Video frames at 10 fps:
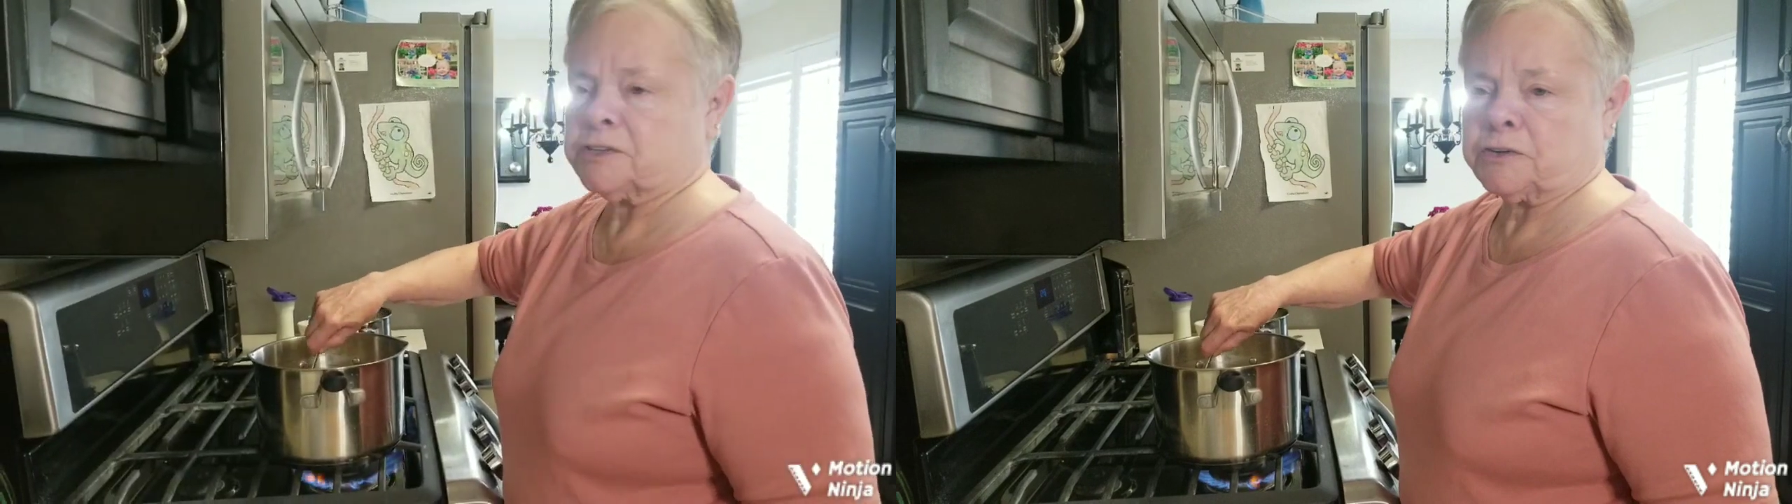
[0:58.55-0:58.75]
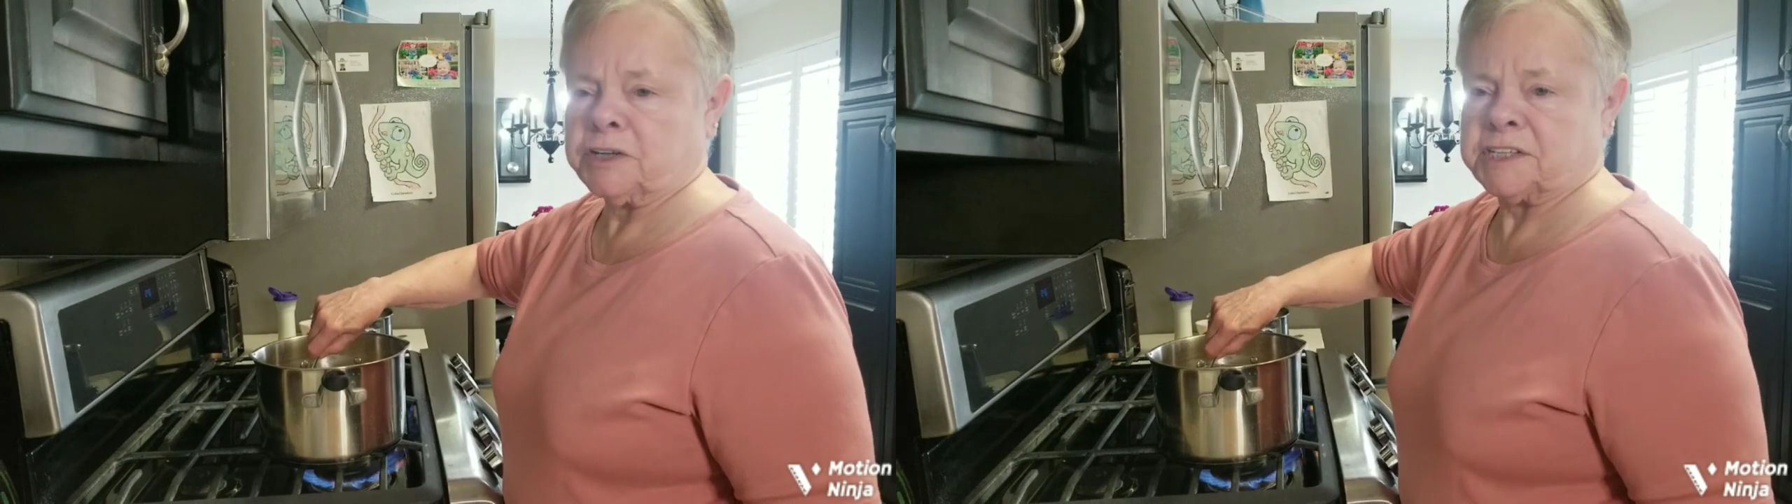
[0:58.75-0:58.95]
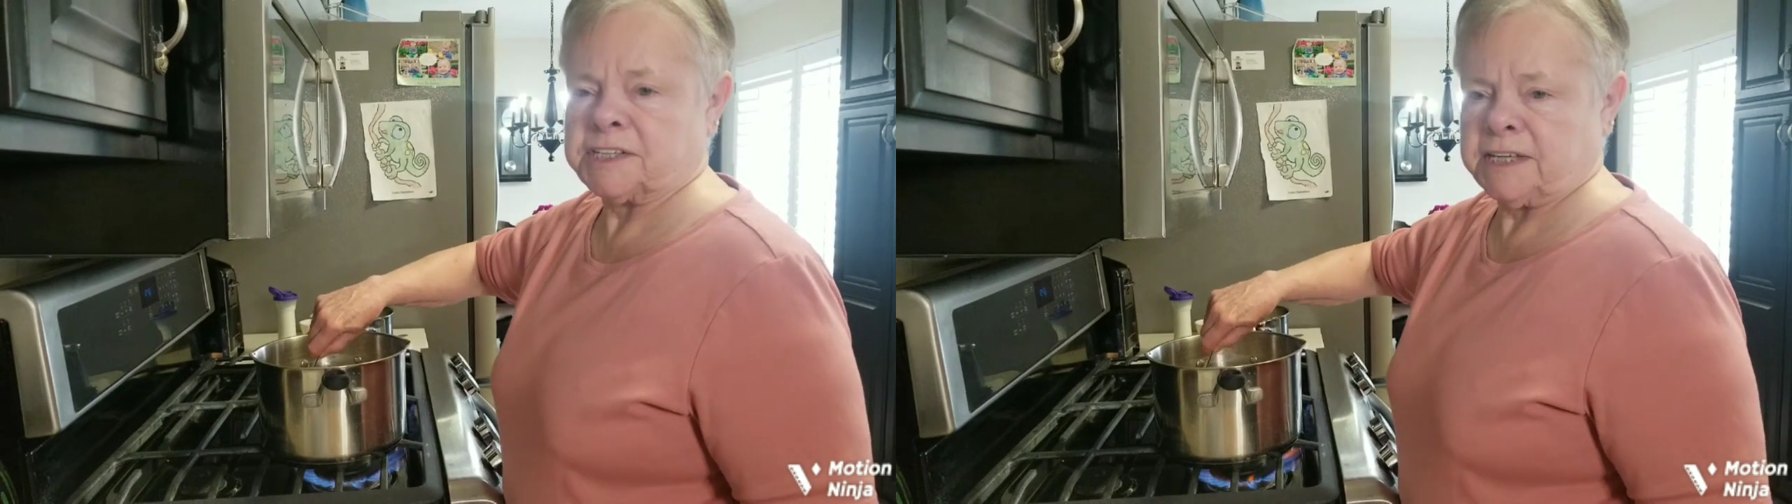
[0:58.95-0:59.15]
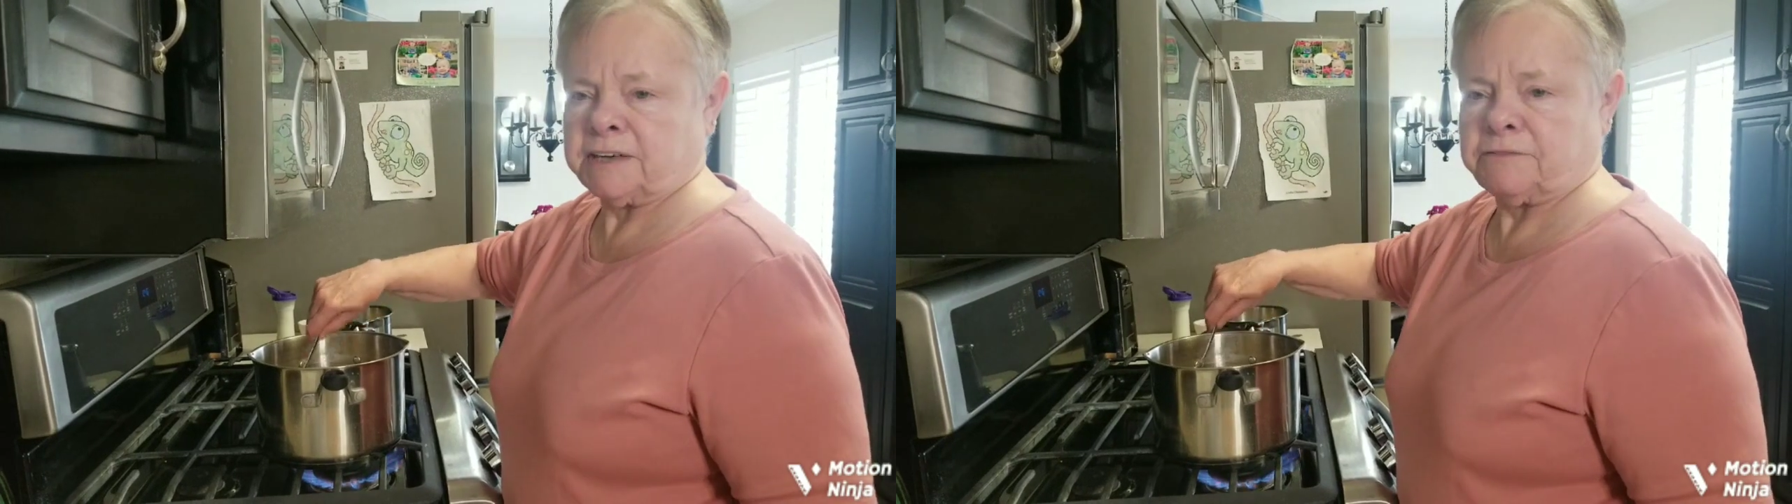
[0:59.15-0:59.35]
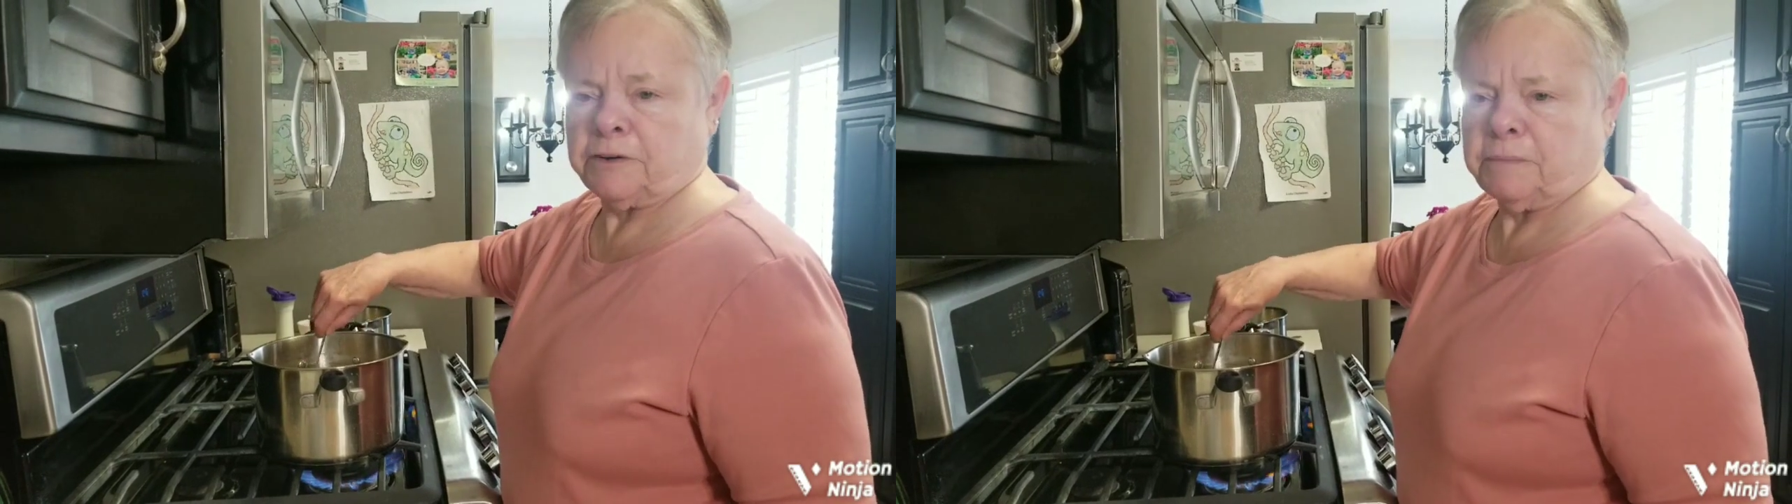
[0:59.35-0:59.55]
they're going to
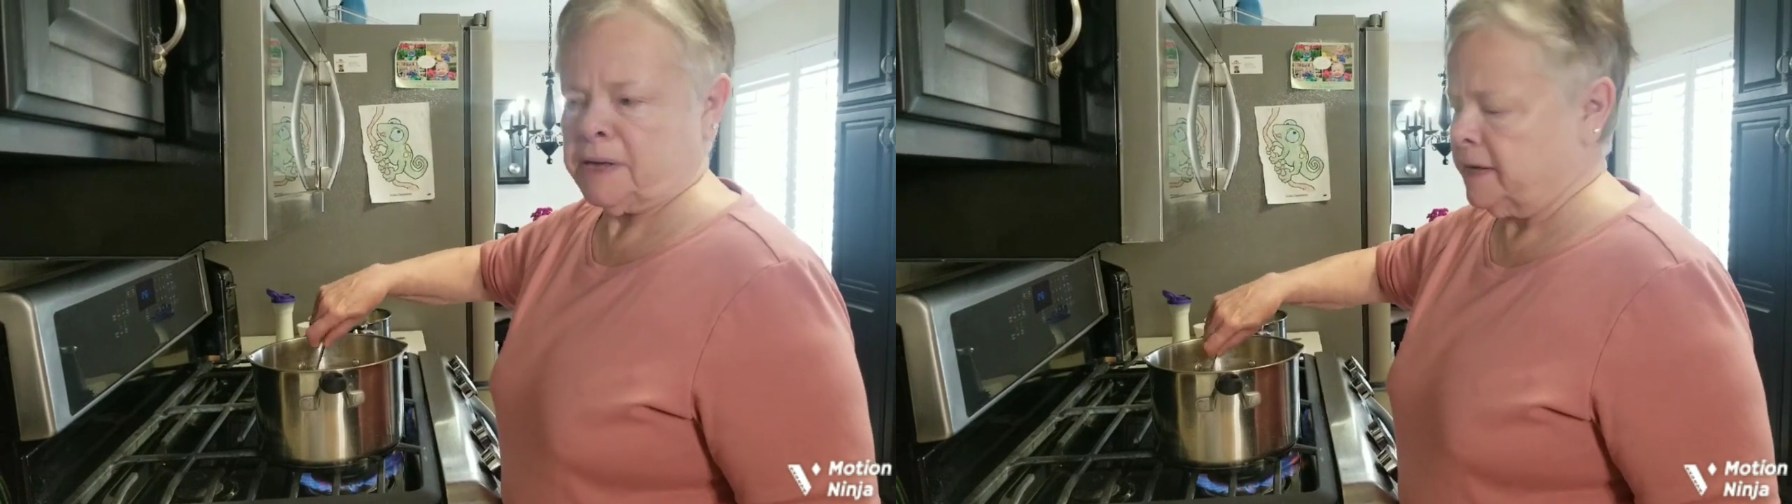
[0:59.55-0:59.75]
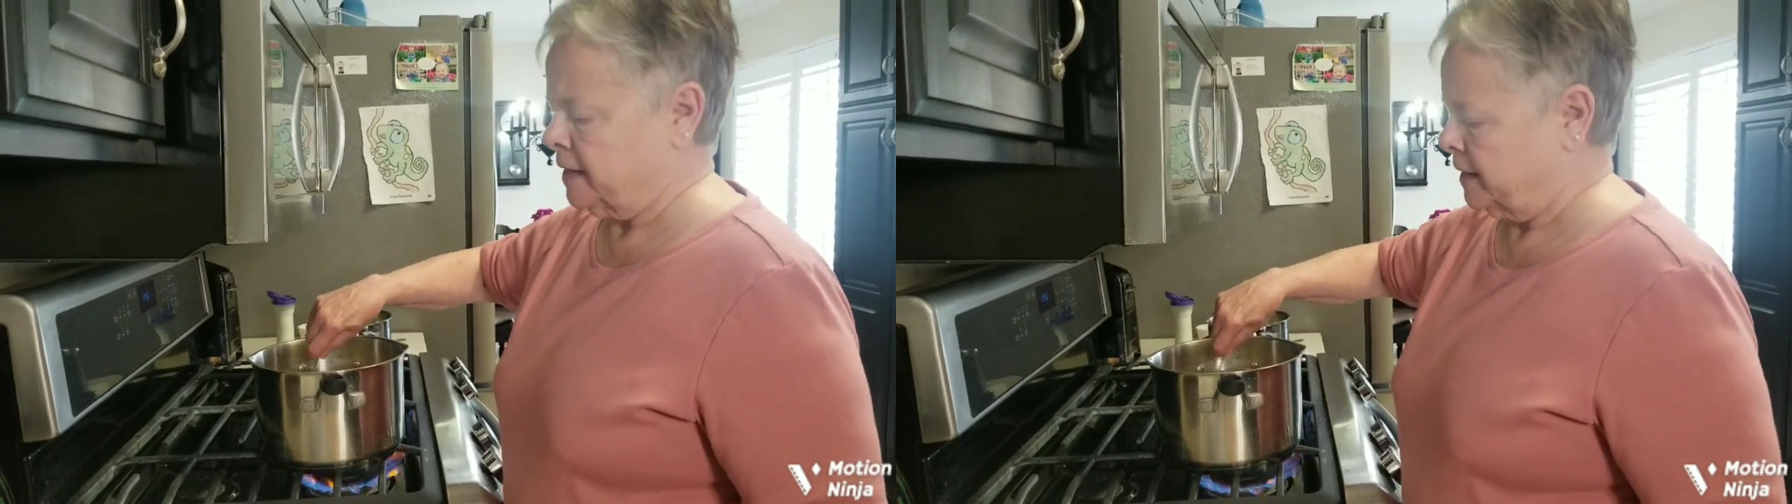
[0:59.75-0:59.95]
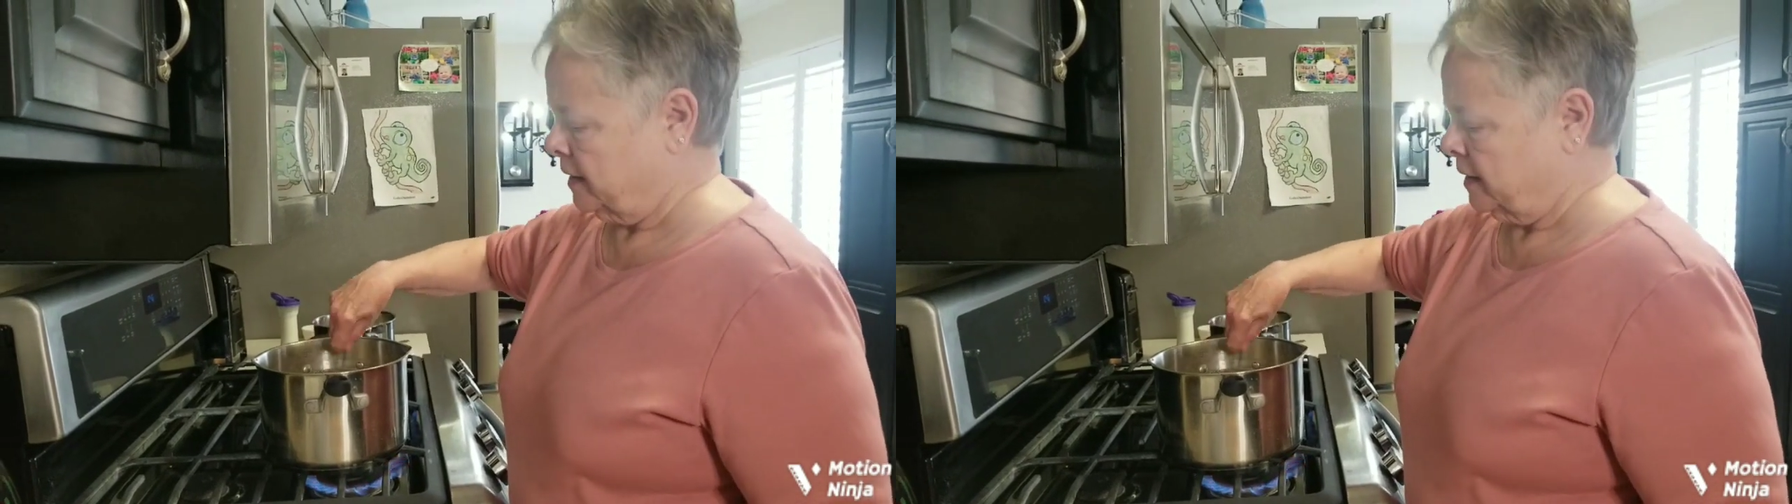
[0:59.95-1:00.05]
stick for a minute.